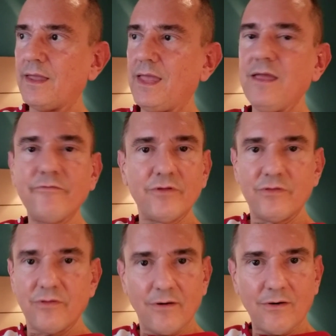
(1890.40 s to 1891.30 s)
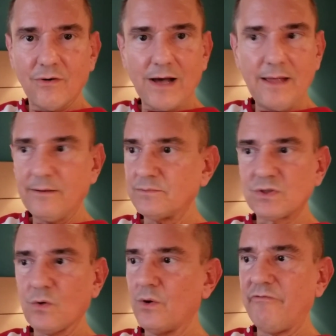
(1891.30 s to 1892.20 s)
even though I am
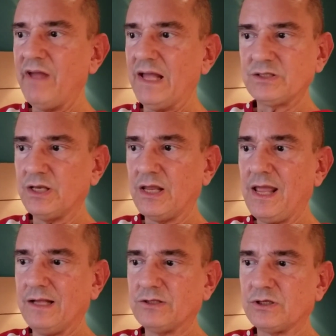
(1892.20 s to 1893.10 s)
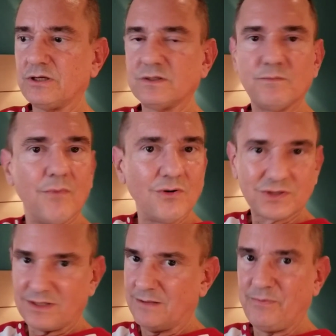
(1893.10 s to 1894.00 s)
so advanced in cancer, because
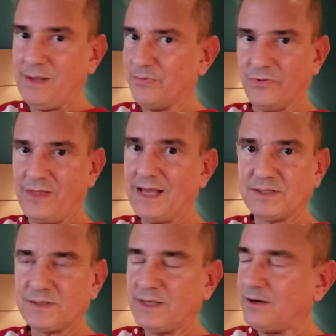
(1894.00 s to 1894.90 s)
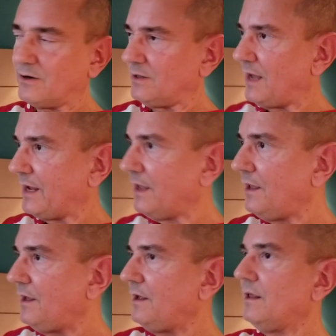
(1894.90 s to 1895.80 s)
most of the people they see are like
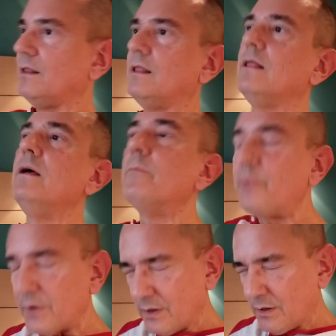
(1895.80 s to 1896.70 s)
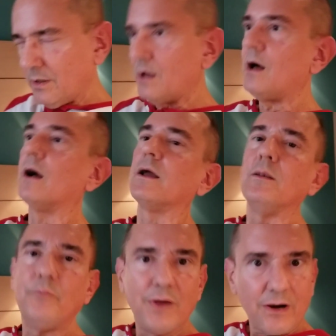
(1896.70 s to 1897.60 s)
limping along
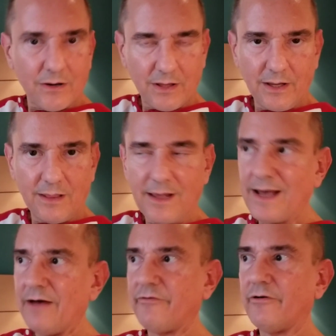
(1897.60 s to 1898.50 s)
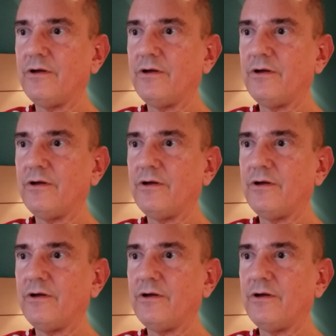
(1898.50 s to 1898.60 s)
and barely alive,